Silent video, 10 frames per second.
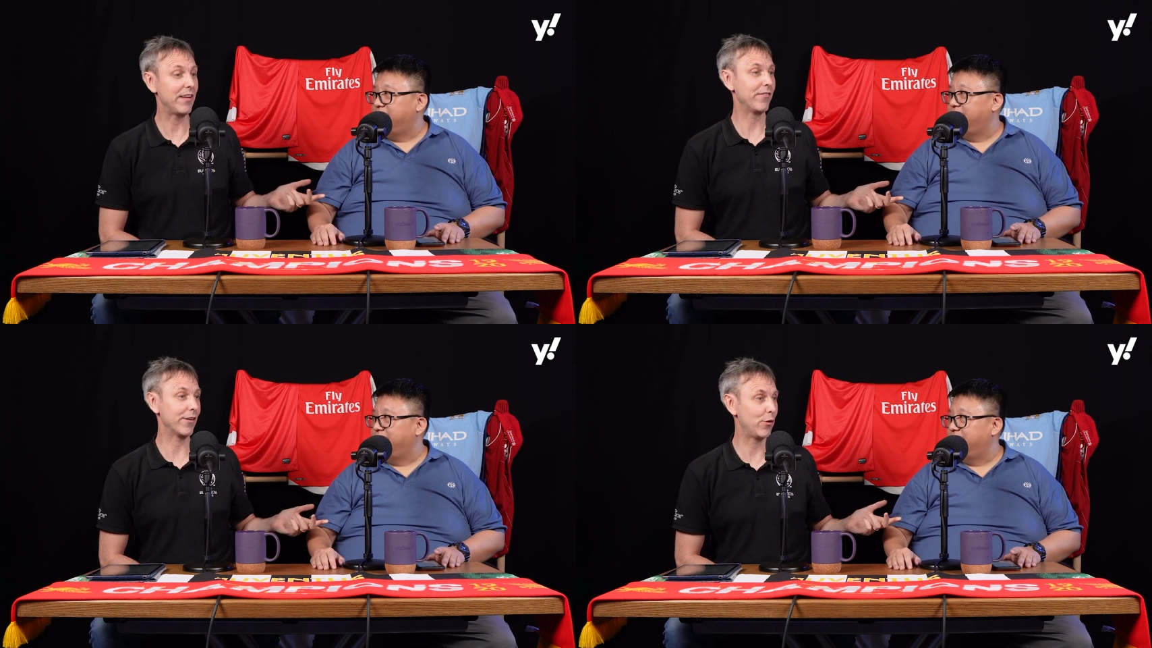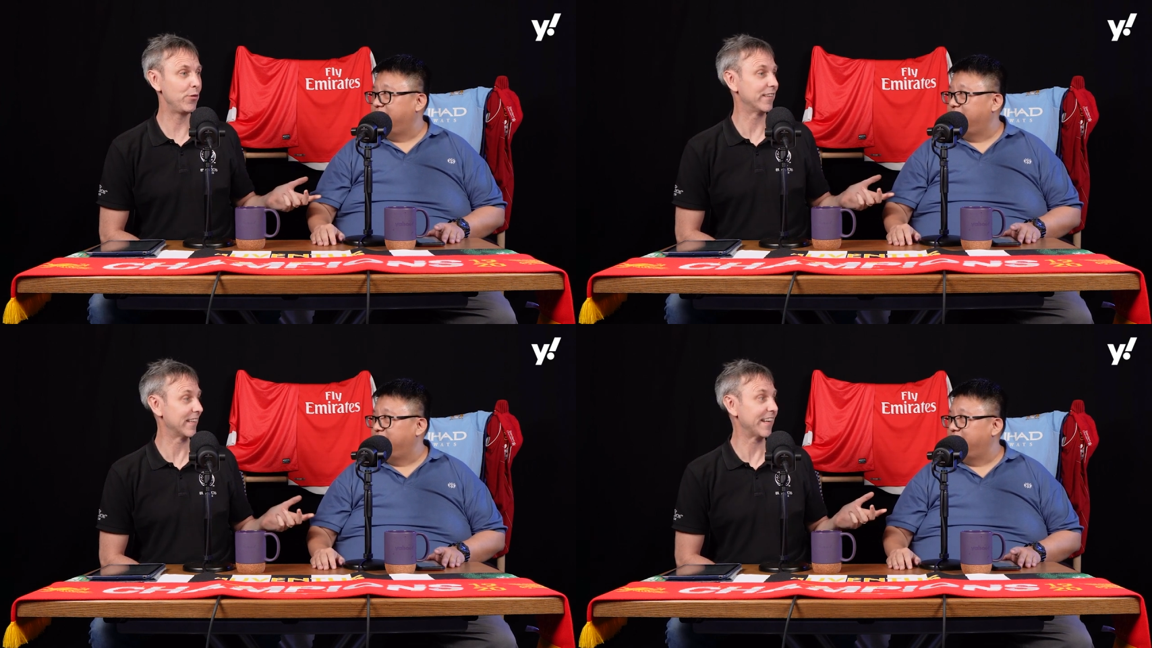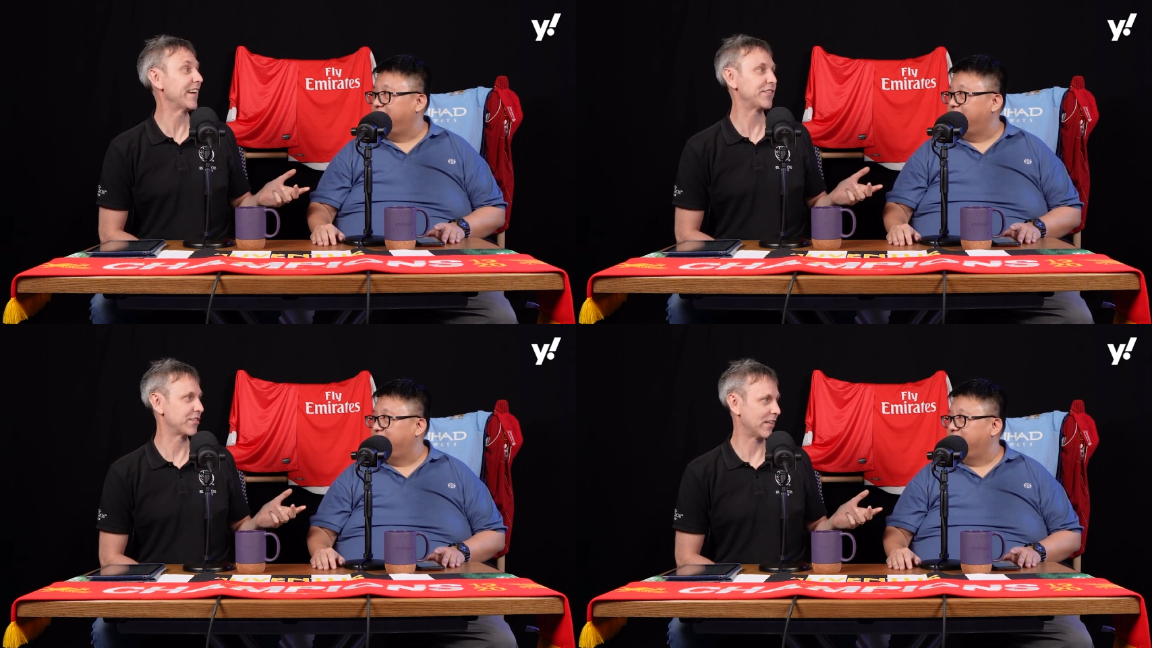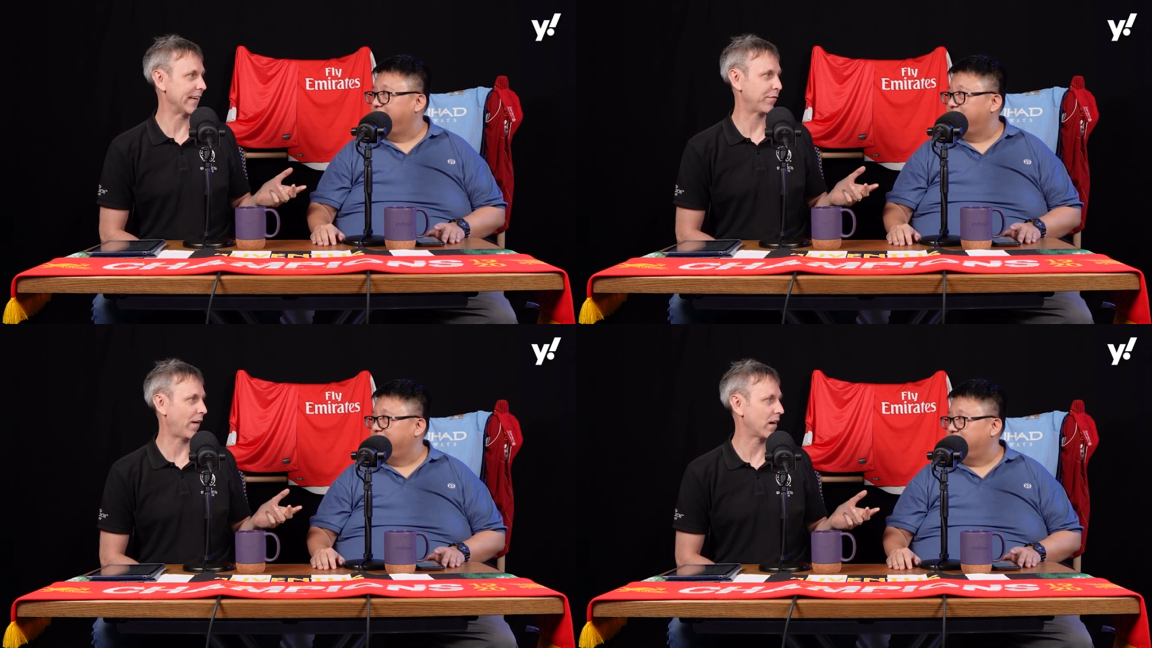Speaker 1: even included the Nations
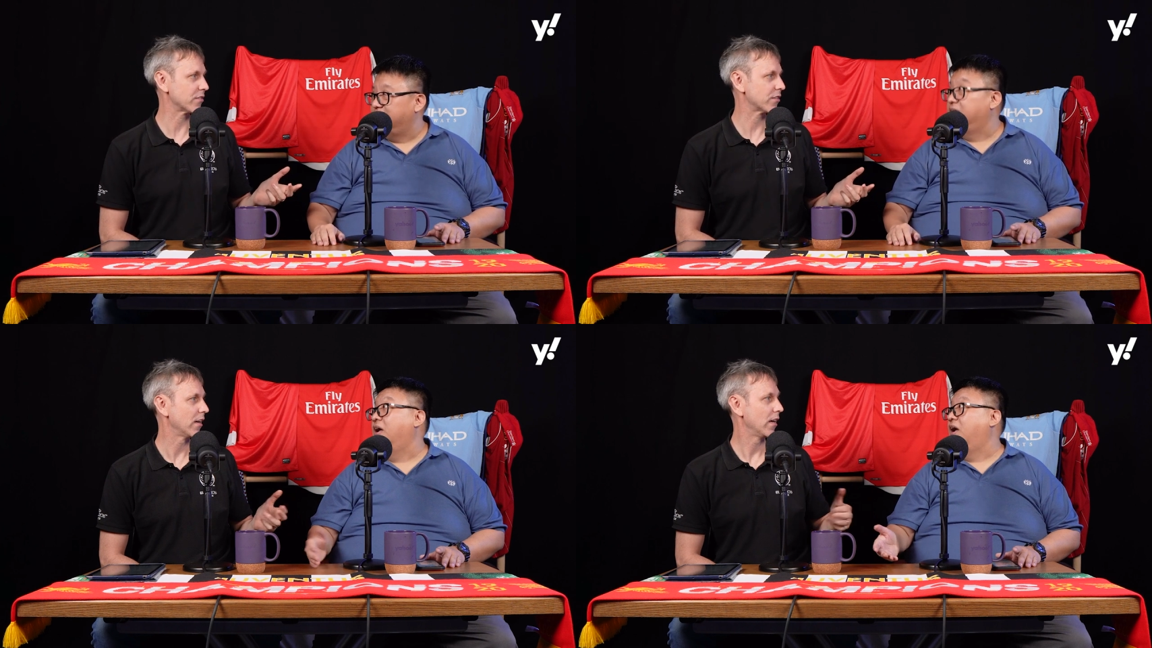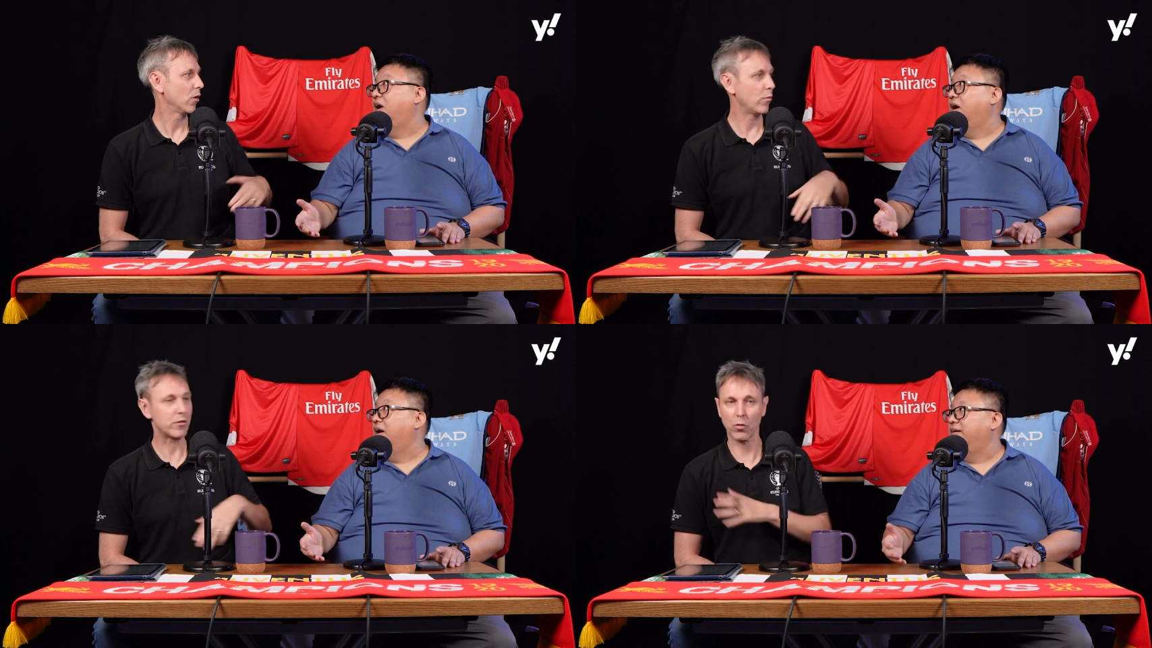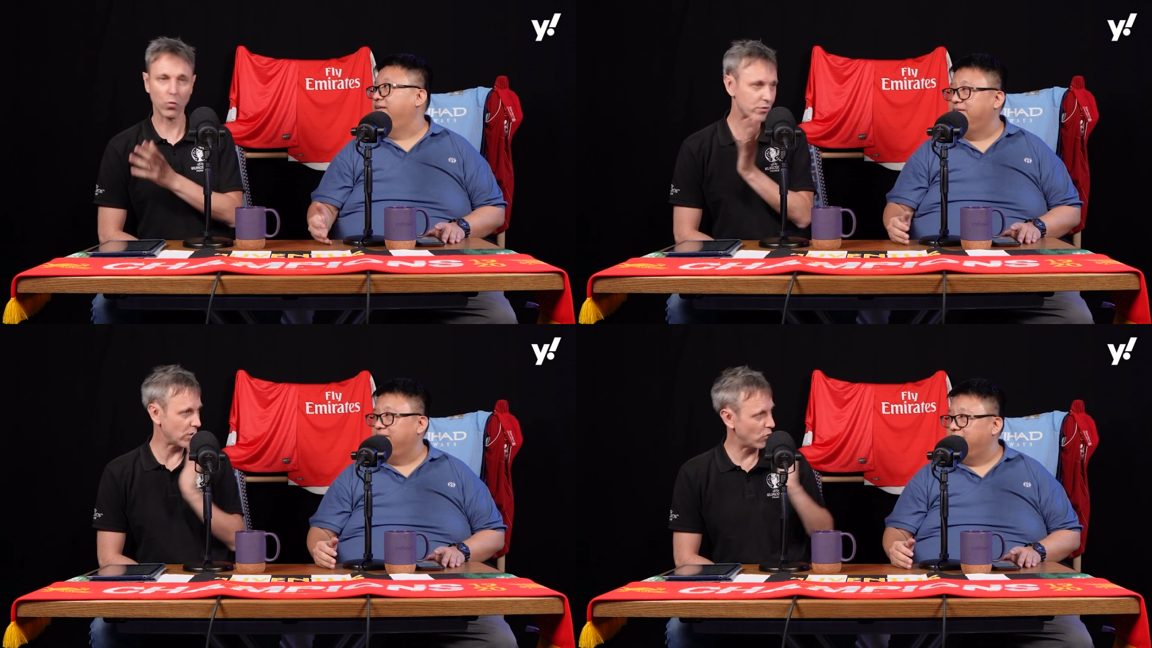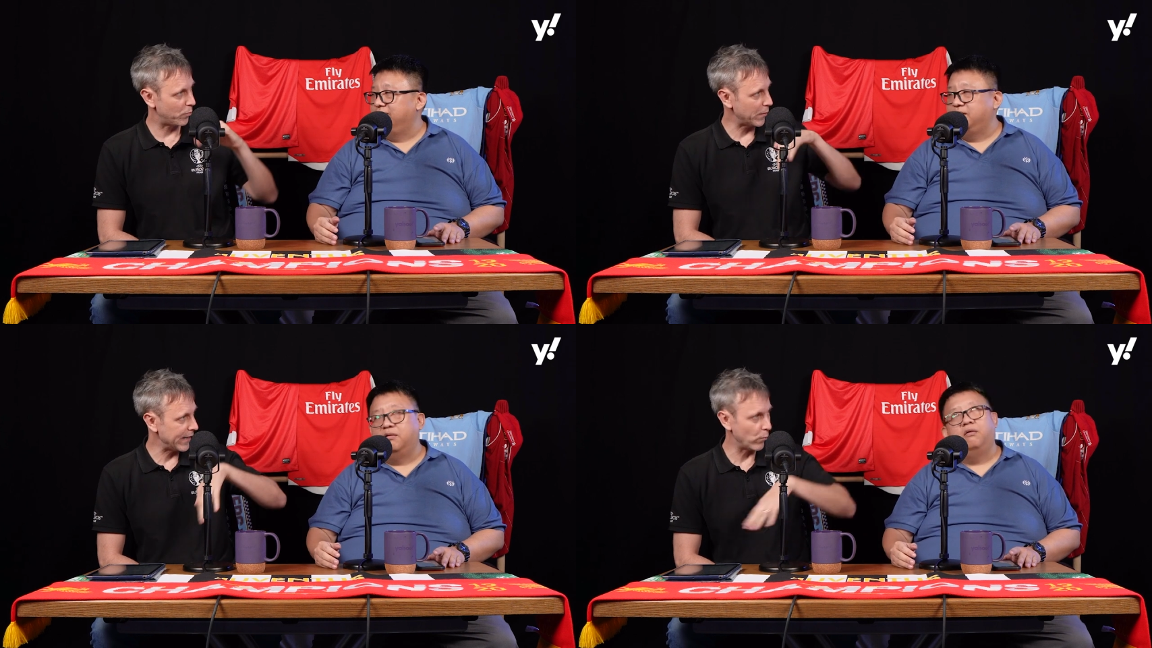League farce, oh, yeah. which will also be